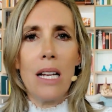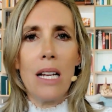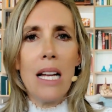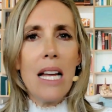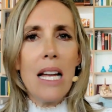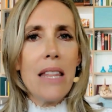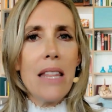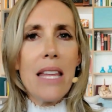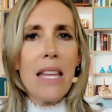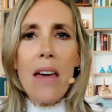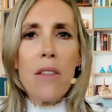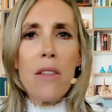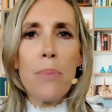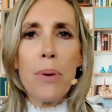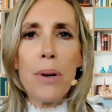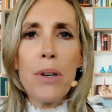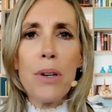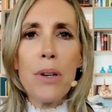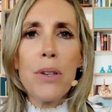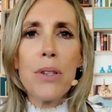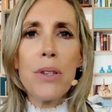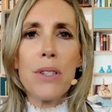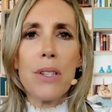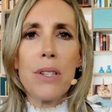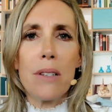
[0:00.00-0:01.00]
The other
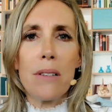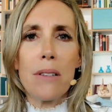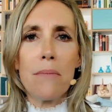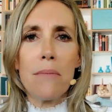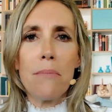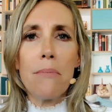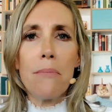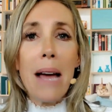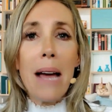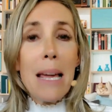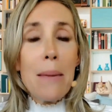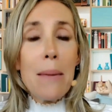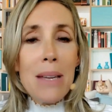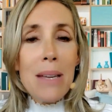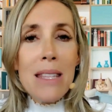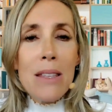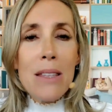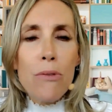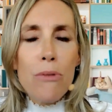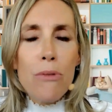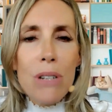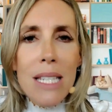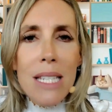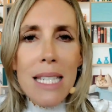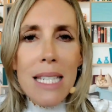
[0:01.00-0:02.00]
person may be the
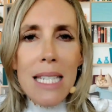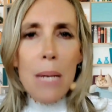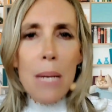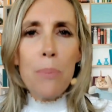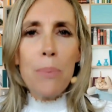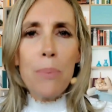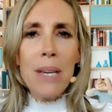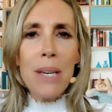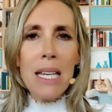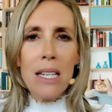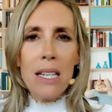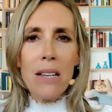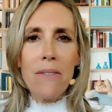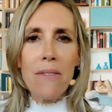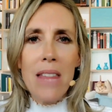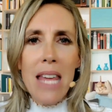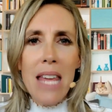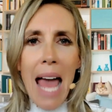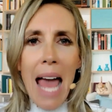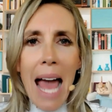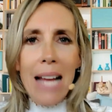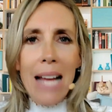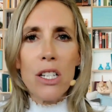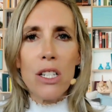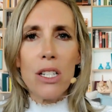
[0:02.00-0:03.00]
recipient of the
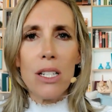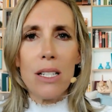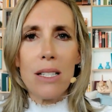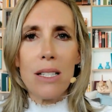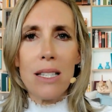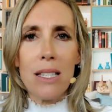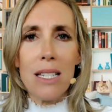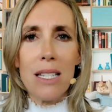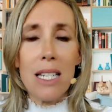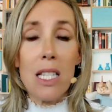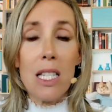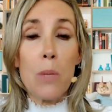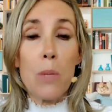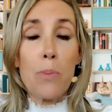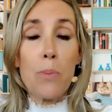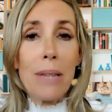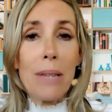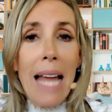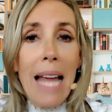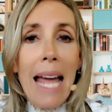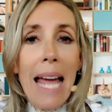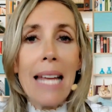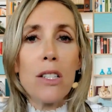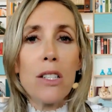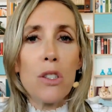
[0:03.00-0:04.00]
actions
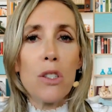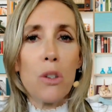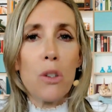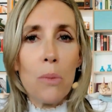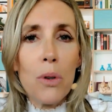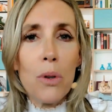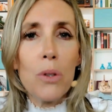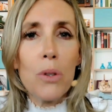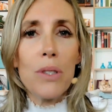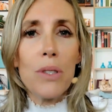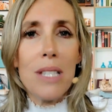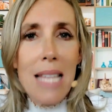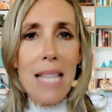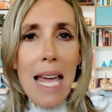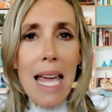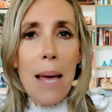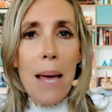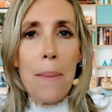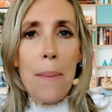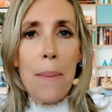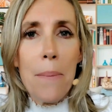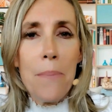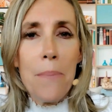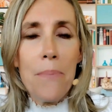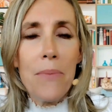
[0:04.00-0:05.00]
displayed towards
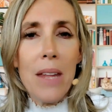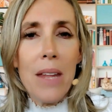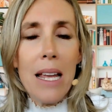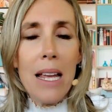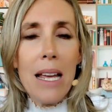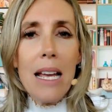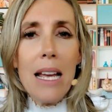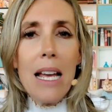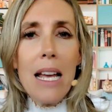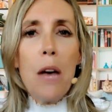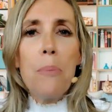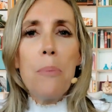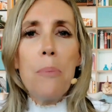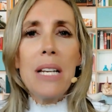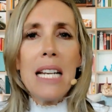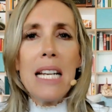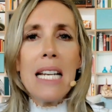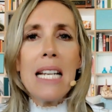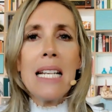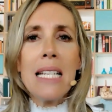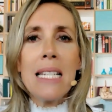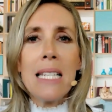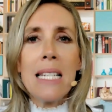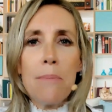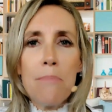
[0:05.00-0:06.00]
them, but it
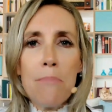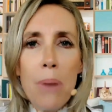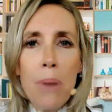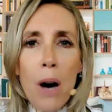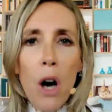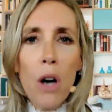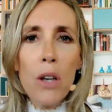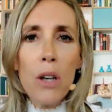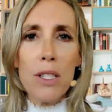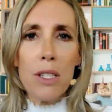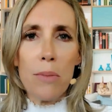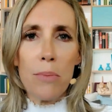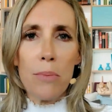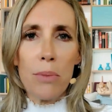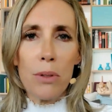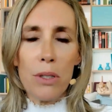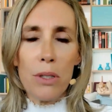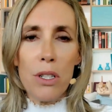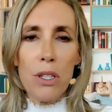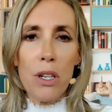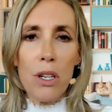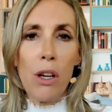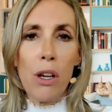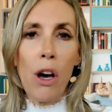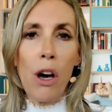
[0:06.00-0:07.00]
is impossible
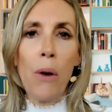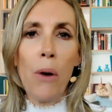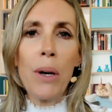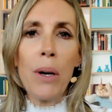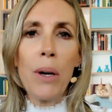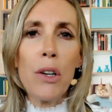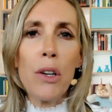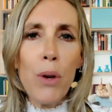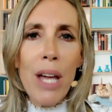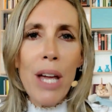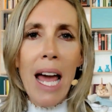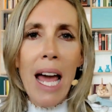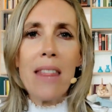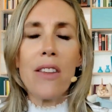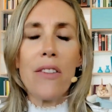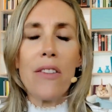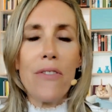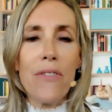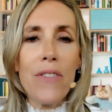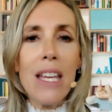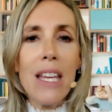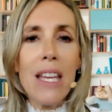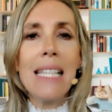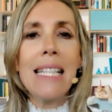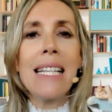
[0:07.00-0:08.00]
to go and create the
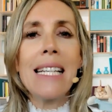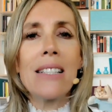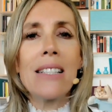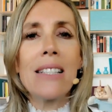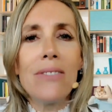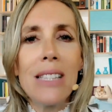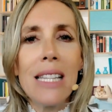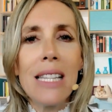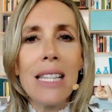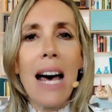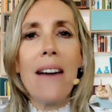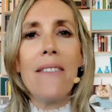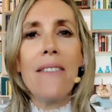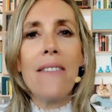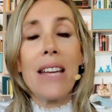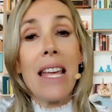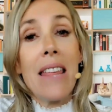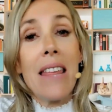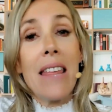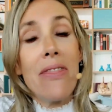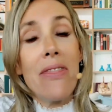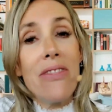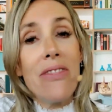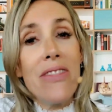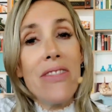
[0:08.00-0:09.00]
feeling of love
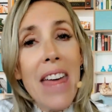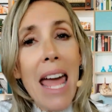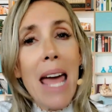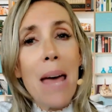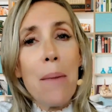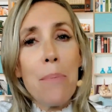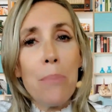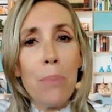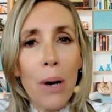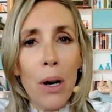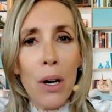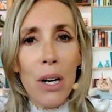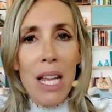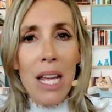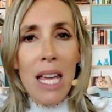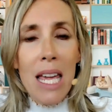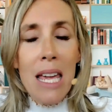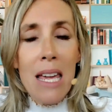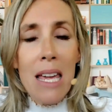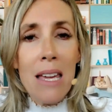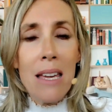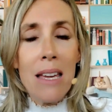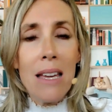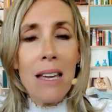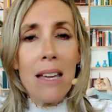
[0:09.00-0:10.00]
in their
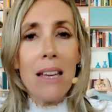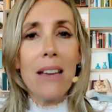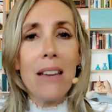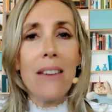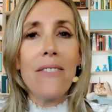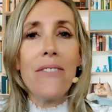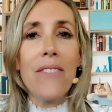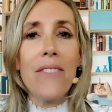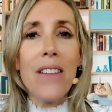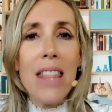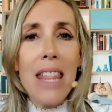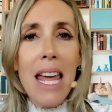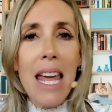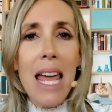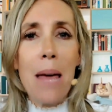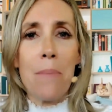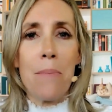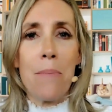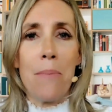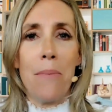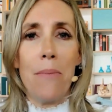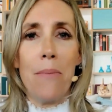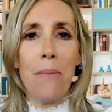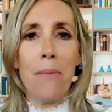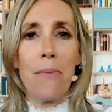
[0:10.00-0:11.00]
body for them.